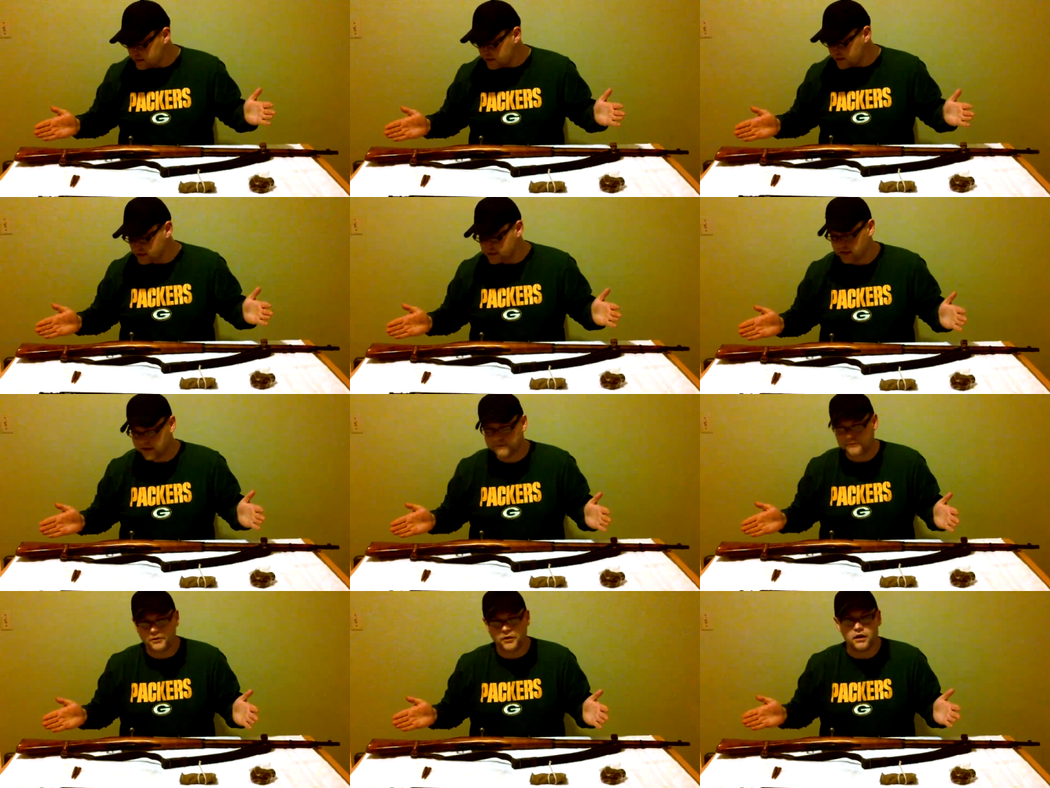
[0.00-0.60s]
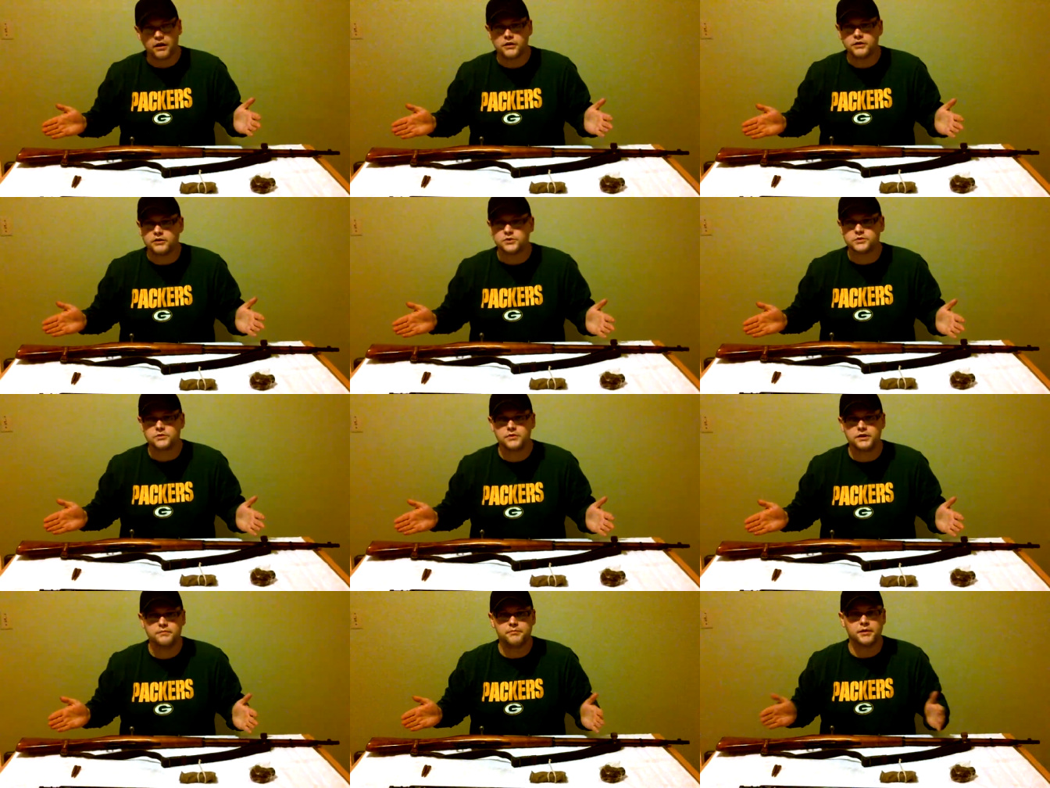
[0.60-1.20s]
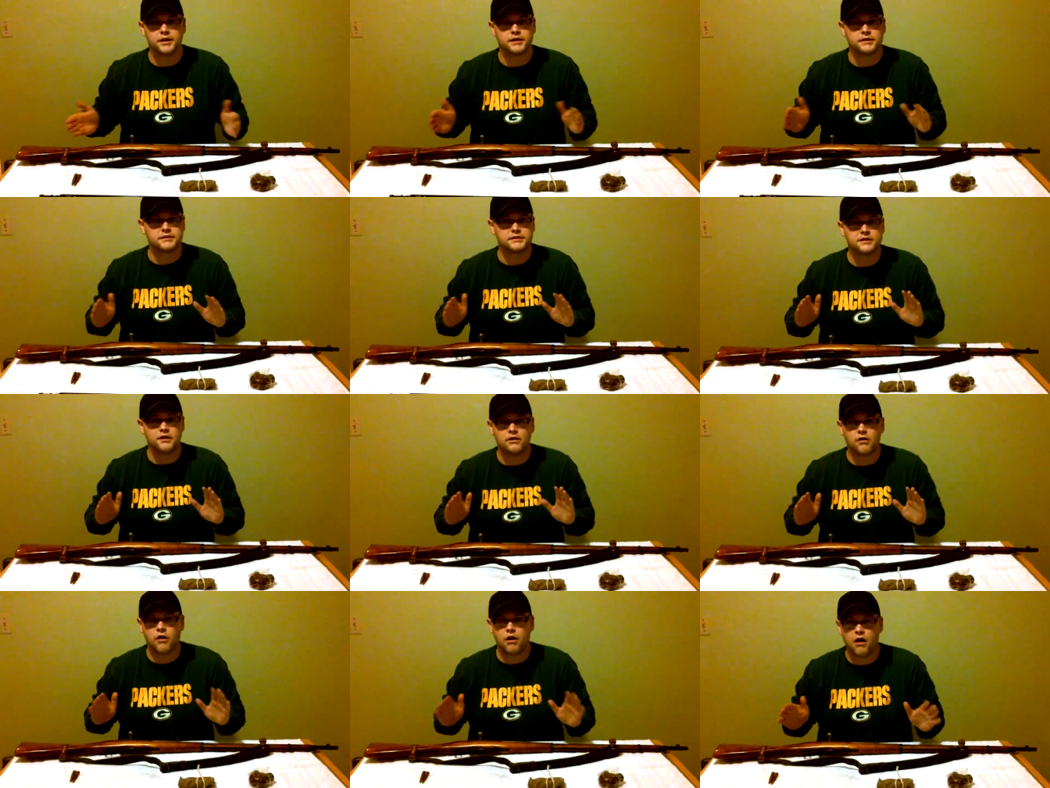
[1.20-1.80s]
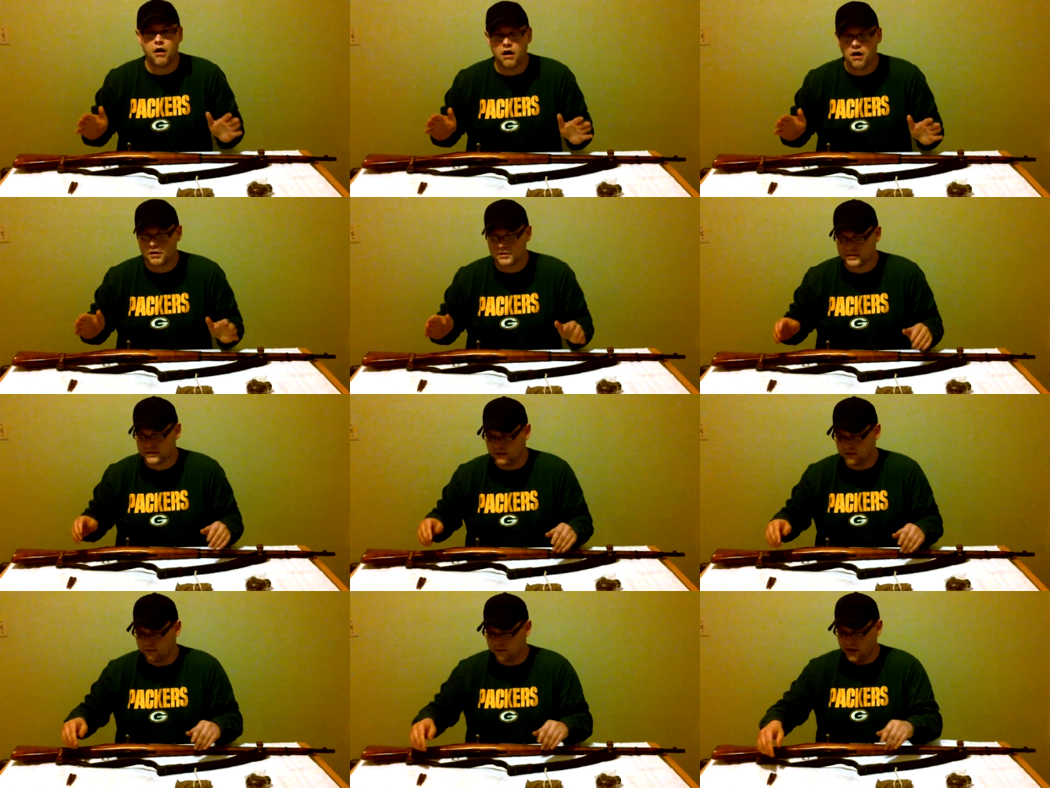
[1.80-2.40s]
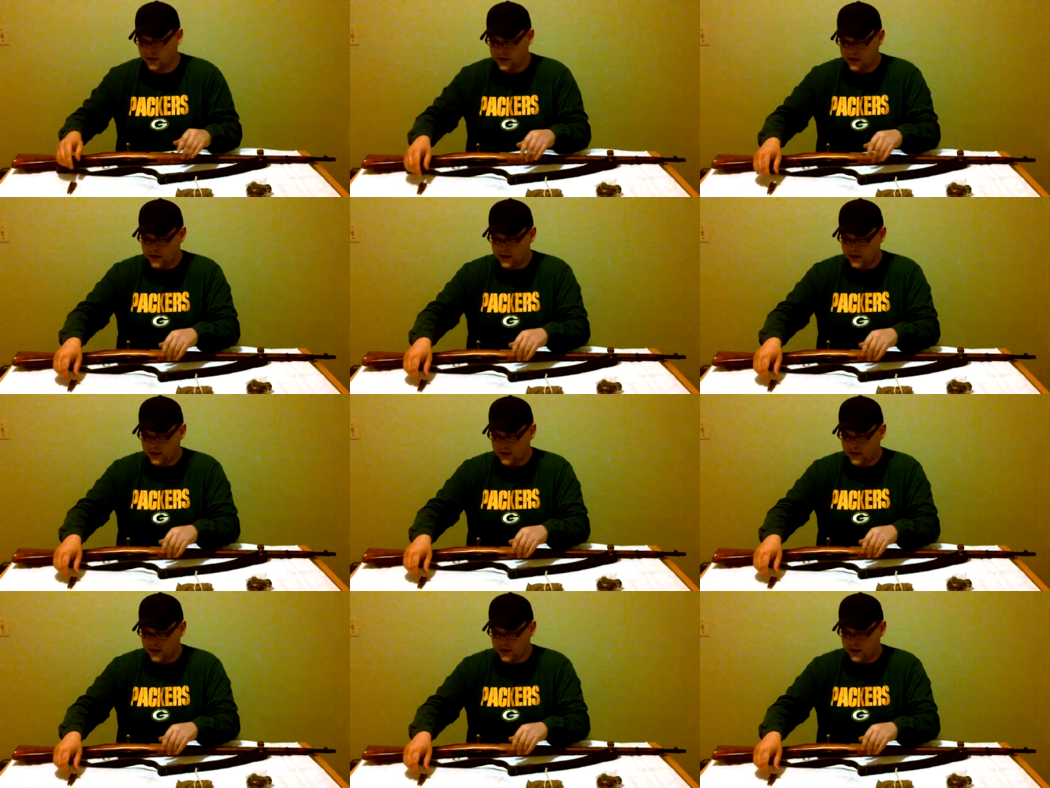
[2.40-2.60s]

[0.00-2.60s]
things up for 120 bucks. They're awesome.